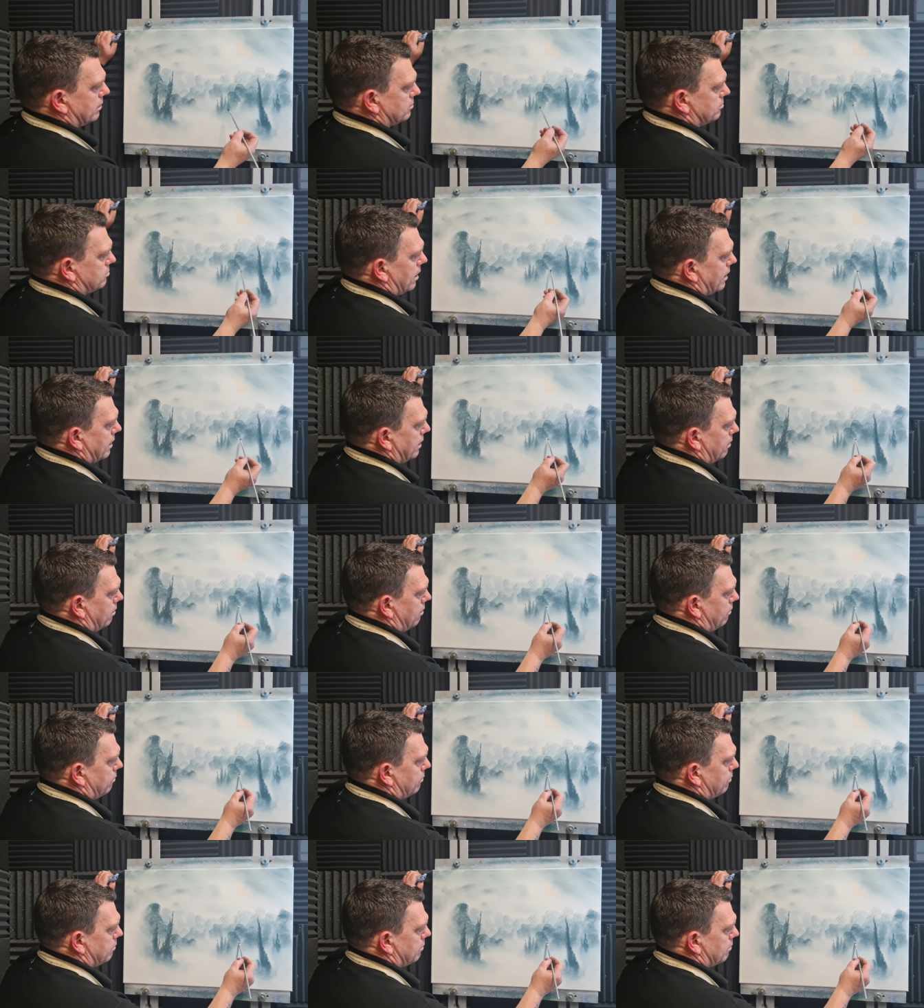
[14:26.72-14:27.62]
Dry it
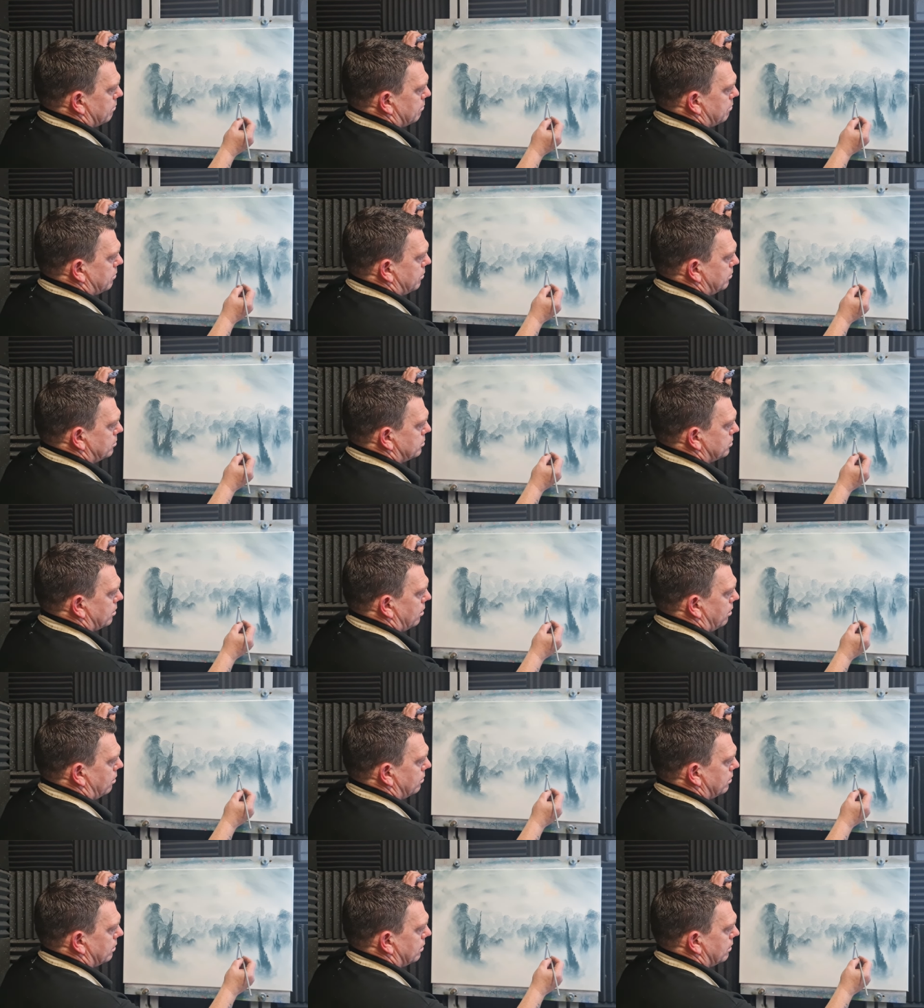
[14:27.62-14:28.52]
off, push
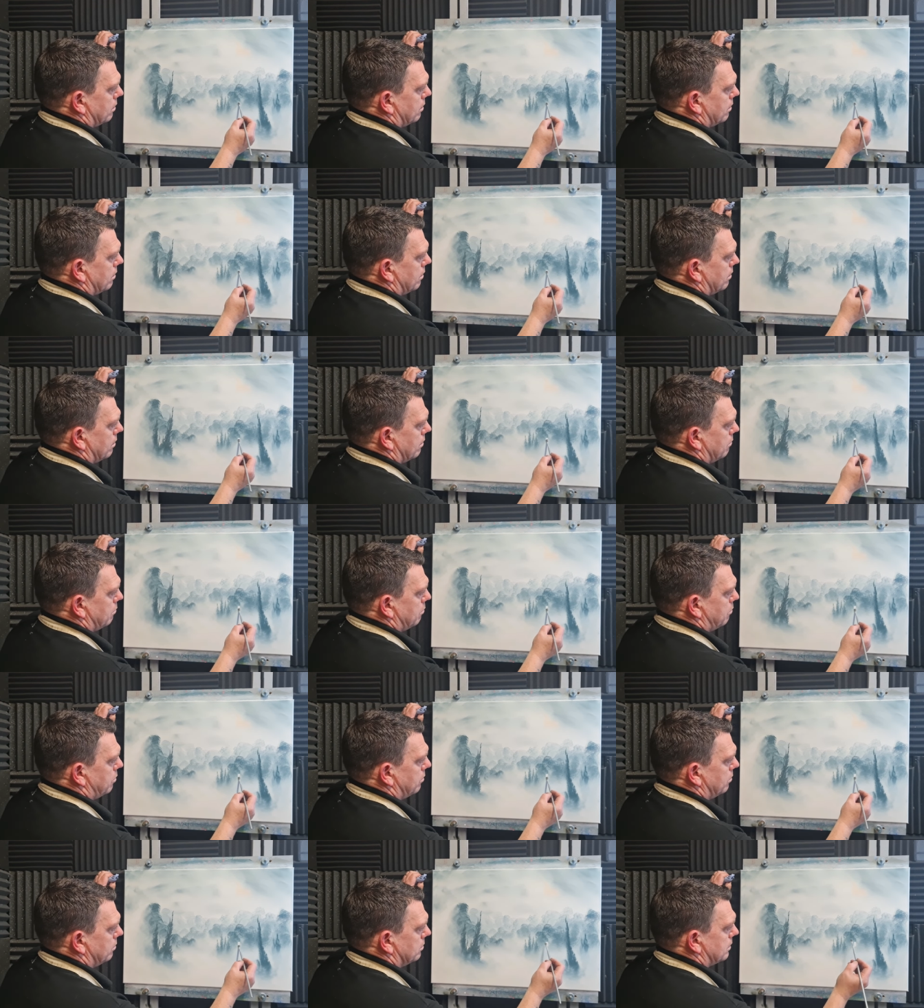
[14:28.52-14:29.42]
on and
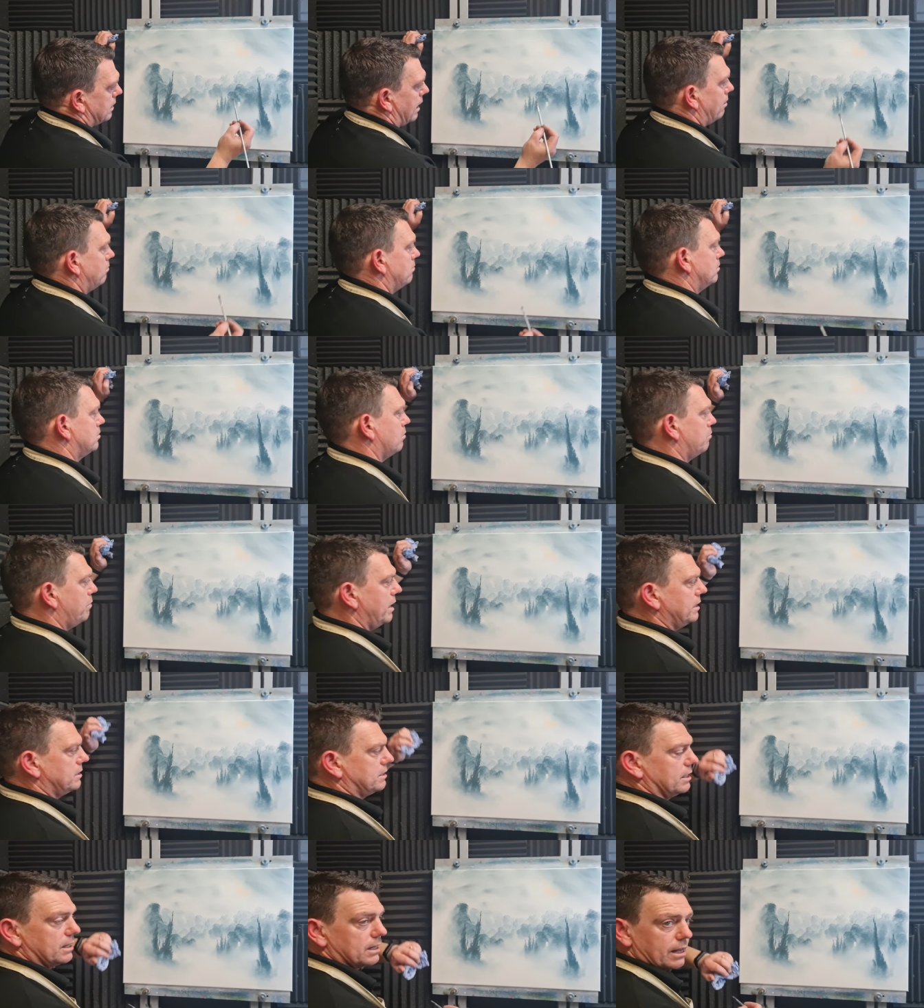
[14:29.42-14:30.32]
pull down. So
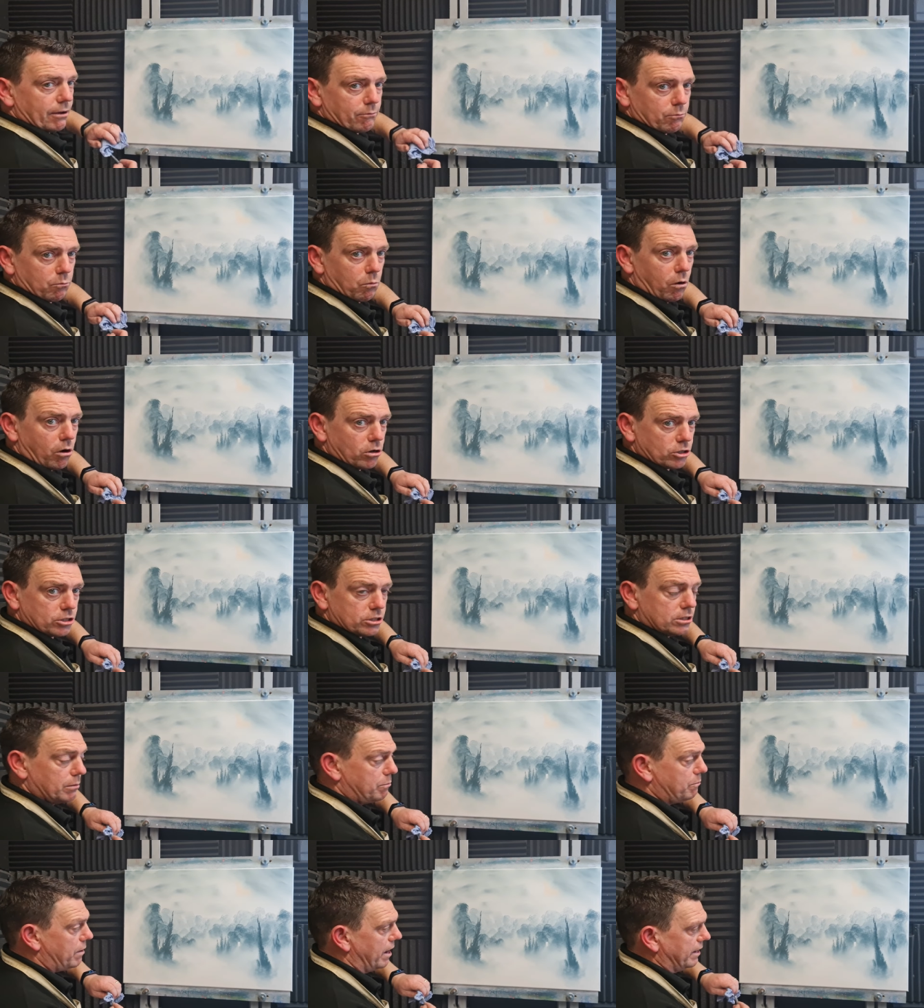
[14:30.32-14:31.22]
basically I've washed
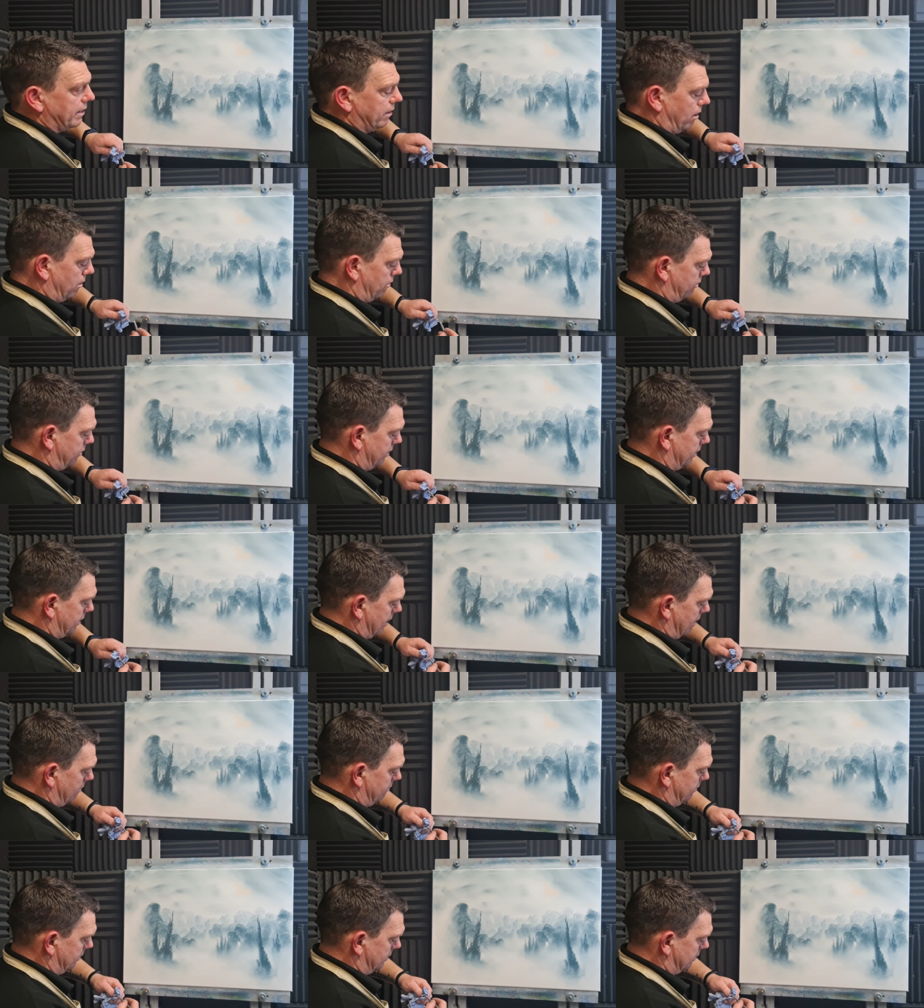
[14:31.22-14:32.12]
the paint off the
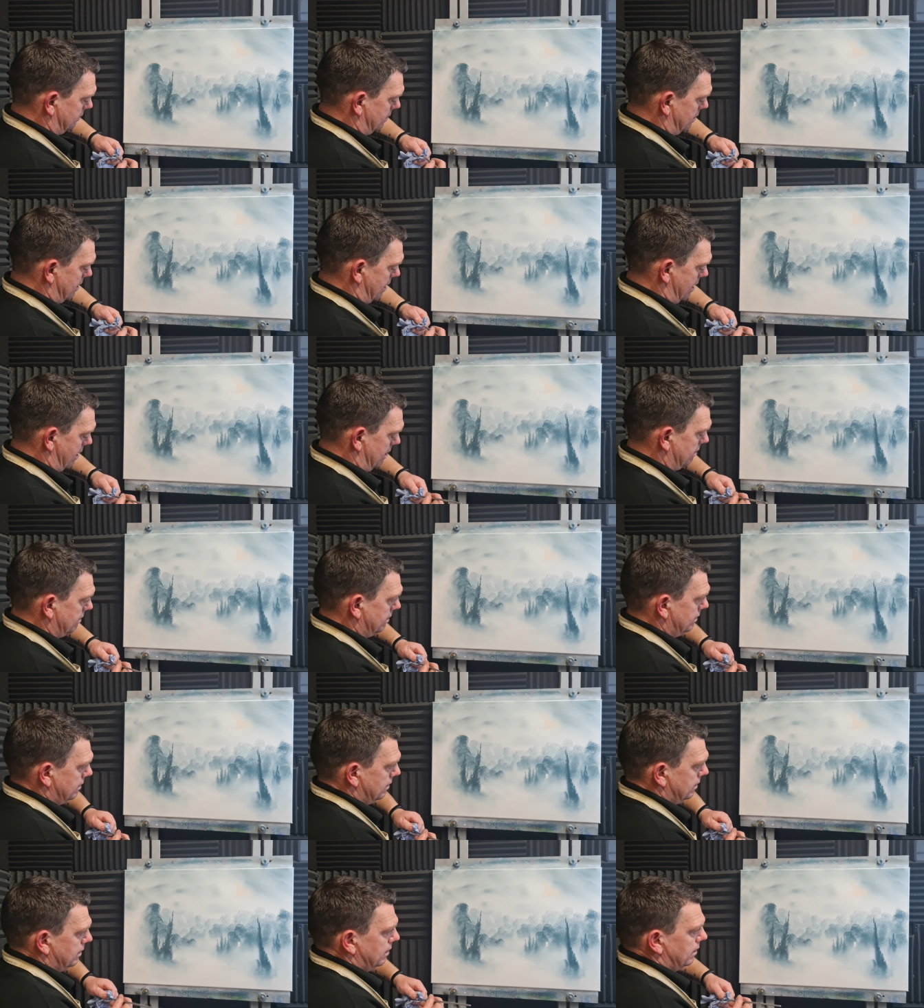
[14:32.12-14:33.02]
canvas there.
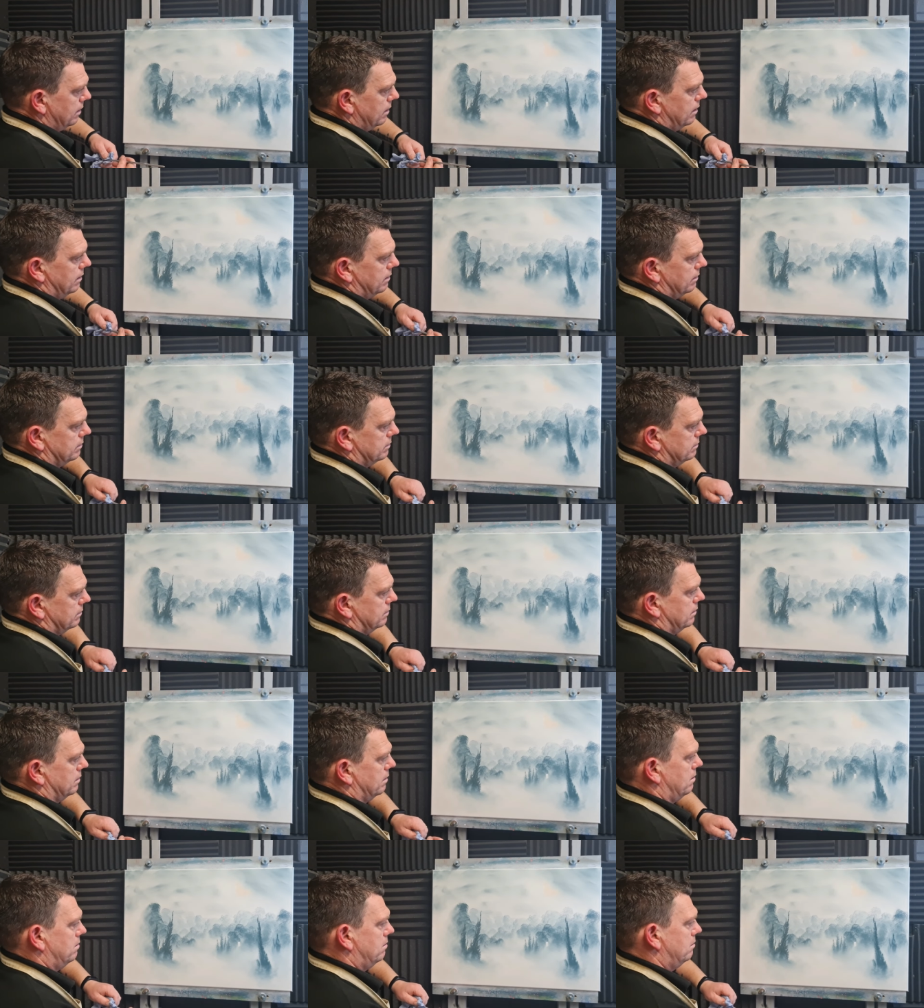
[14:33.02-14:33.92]

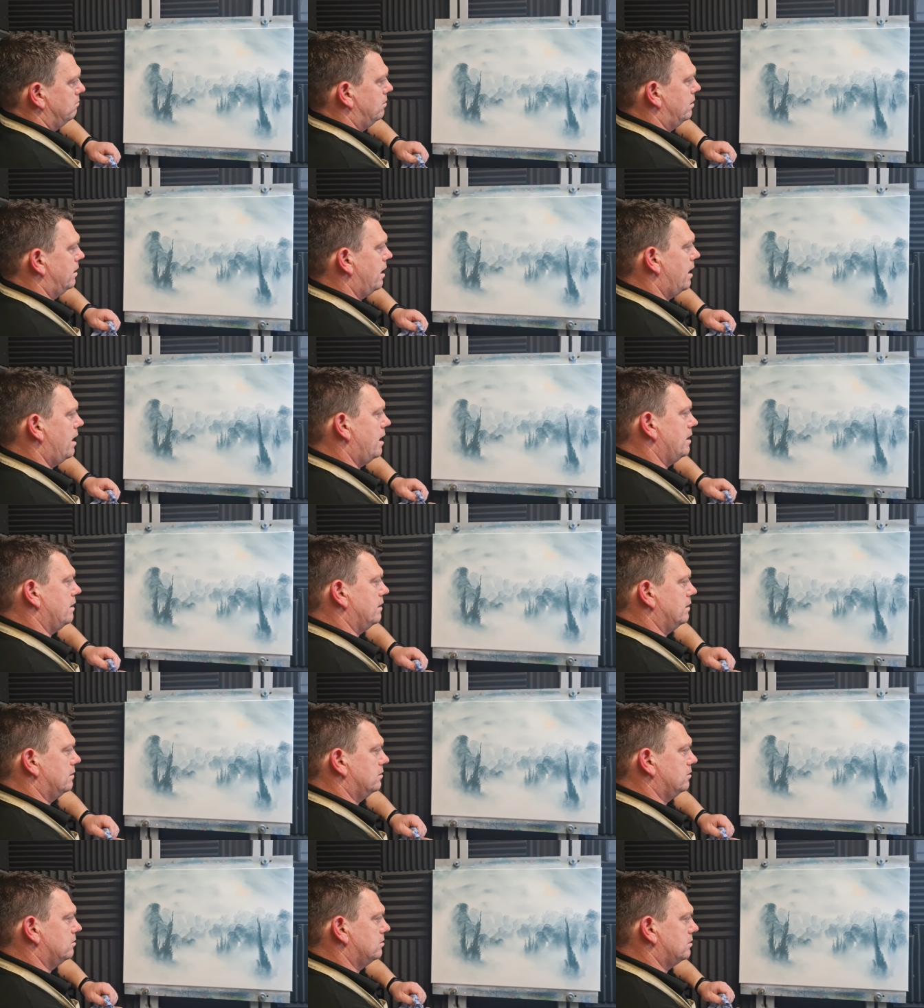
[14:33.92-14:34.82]
Okay,
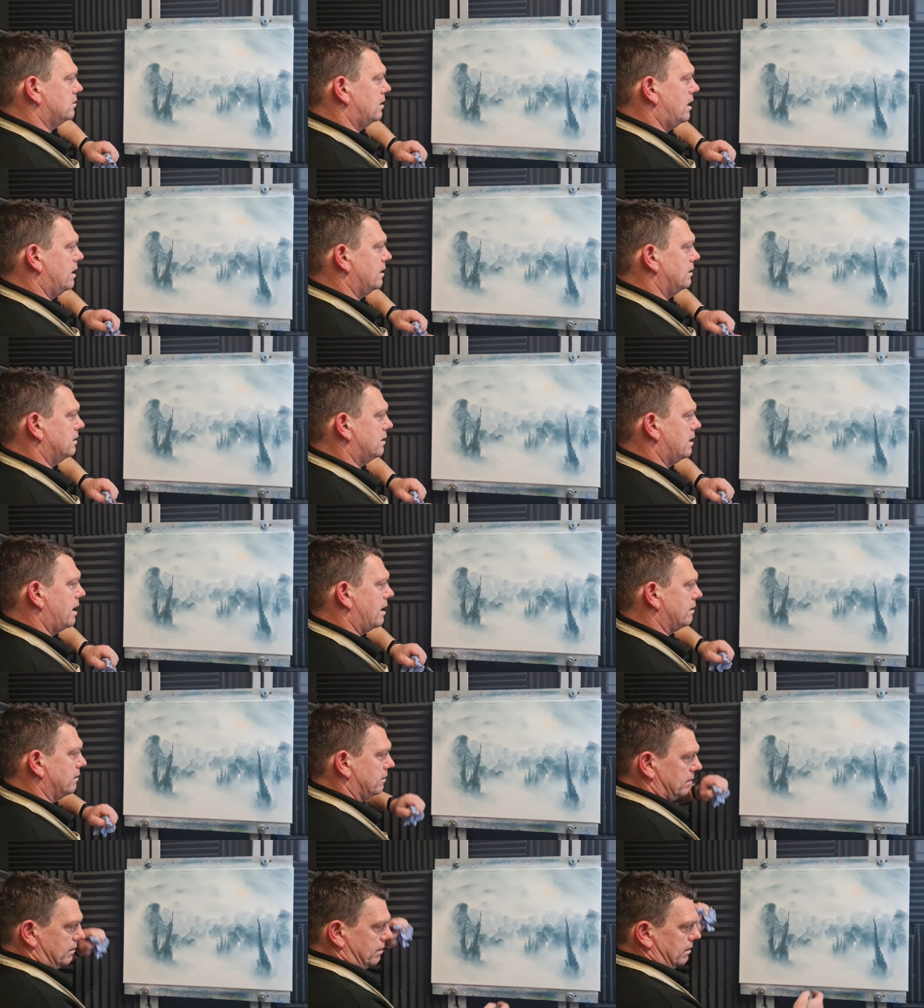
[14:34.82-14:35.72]
just like that.